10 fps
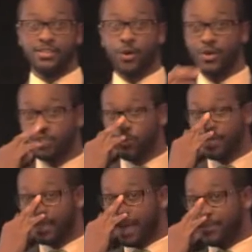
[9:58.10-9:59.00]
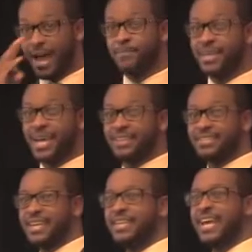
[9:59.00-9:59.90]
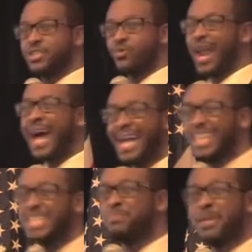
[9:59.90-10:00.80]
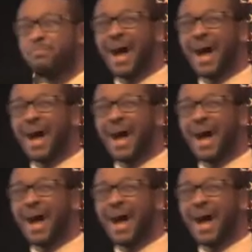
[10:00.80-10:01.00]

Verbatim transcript: so in 2011, I began to say, guess what? I got to spend